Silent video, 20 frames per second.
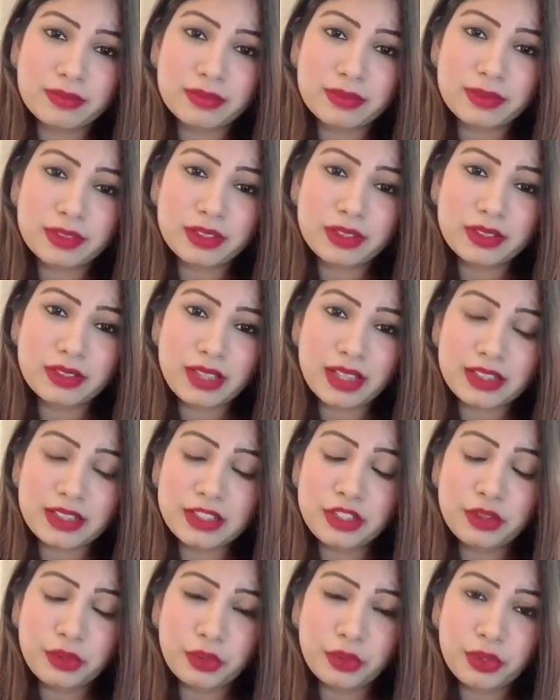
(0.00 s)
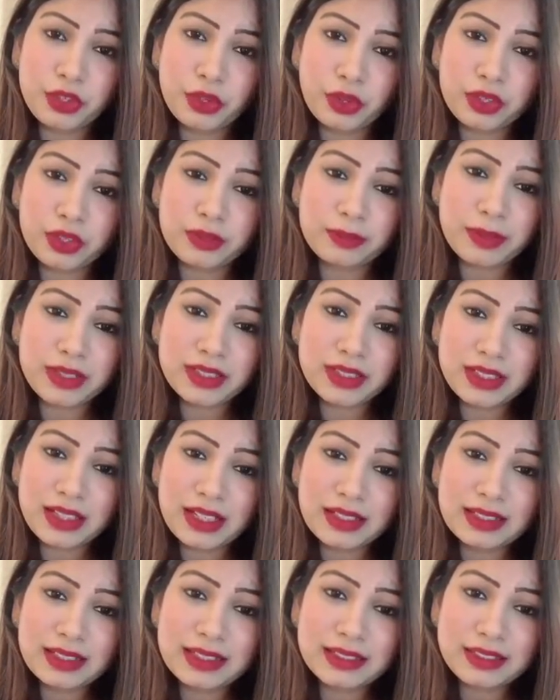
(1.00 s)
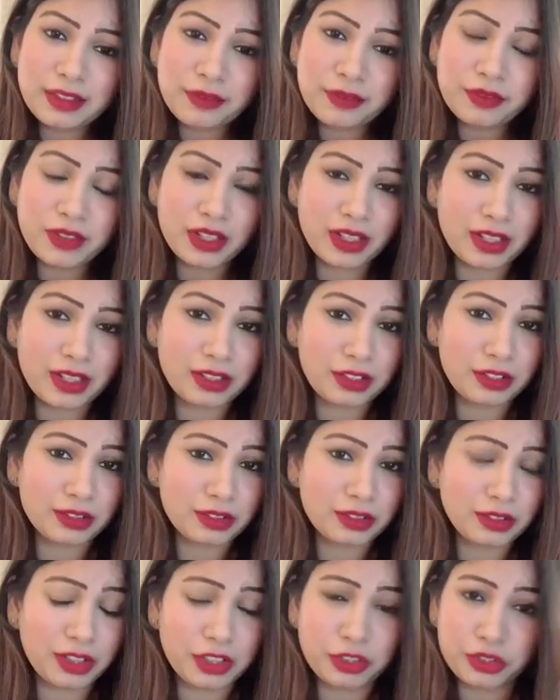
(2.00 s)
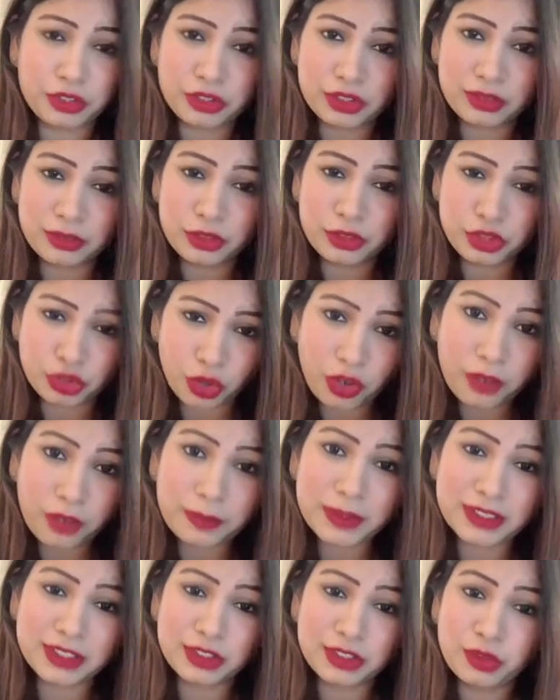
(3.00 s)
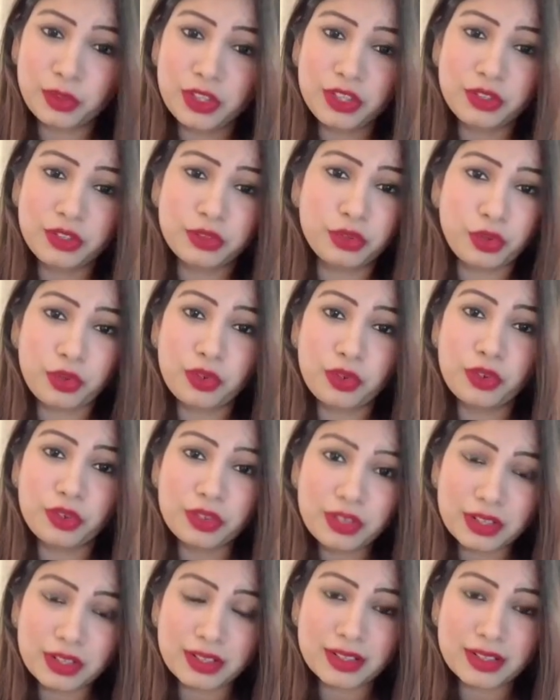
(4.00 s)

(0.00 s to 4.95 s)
that, you know, your mental health is suffering and your job is doing you no good.